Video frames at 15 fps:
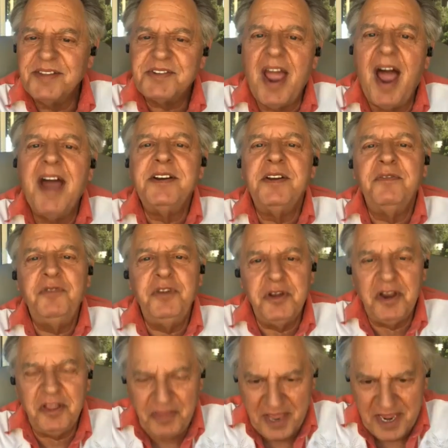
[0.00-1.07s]
it's kind of
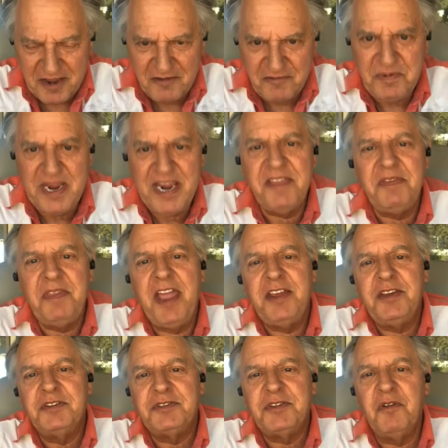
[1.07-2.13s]
you to think of me, and
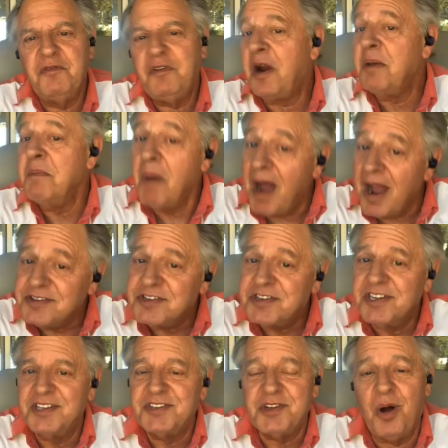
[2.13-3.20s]
thank you so very much.
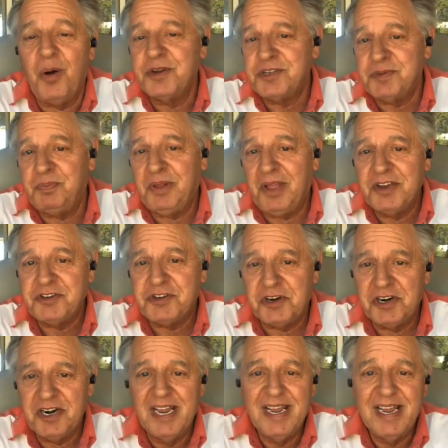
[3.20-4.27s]
And it's always a
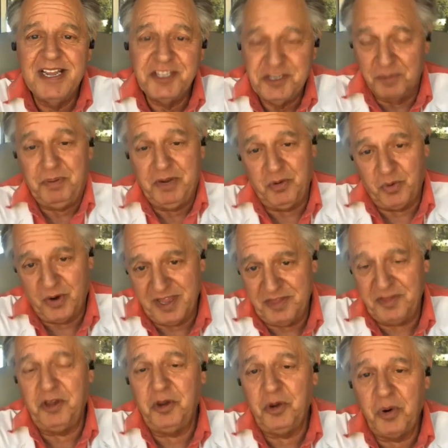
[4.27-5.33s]
pleasure to be with
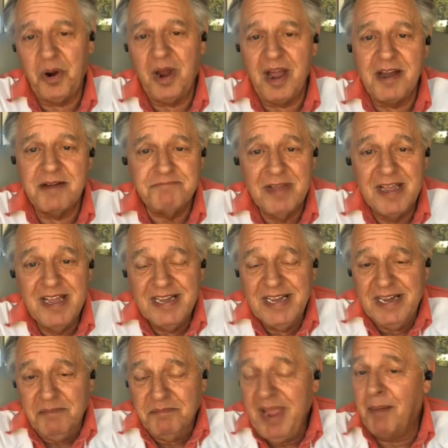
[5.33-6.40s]
you.
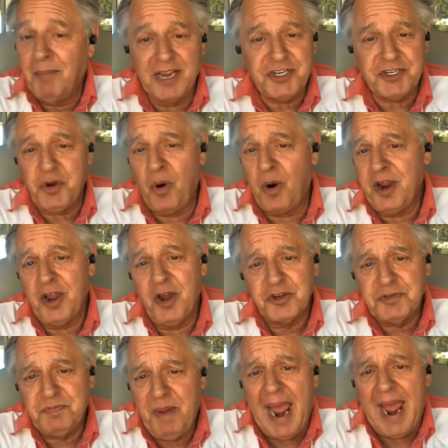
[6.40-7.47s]
Yeah, my story
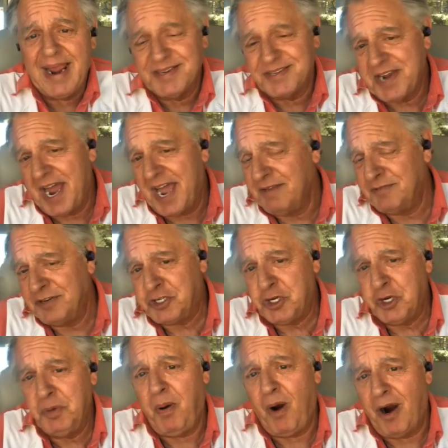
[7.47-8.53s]
goes back. It's kind of in
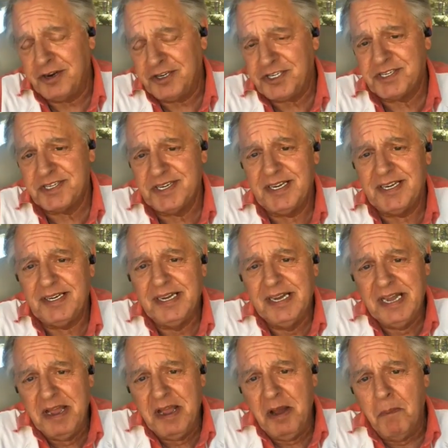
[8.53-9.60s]
two parts.
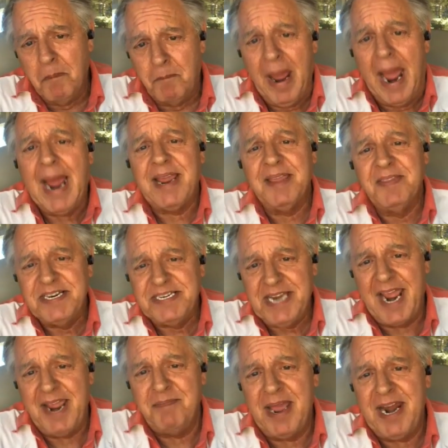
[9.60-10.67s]
Back in the
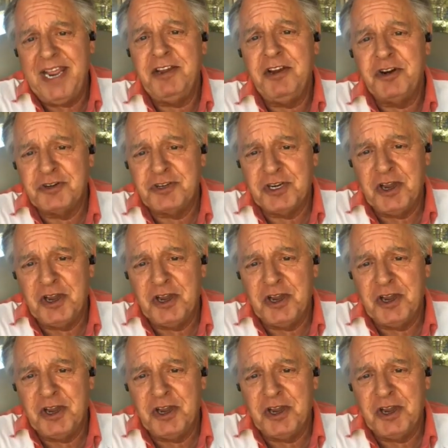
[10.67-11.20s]
day, many years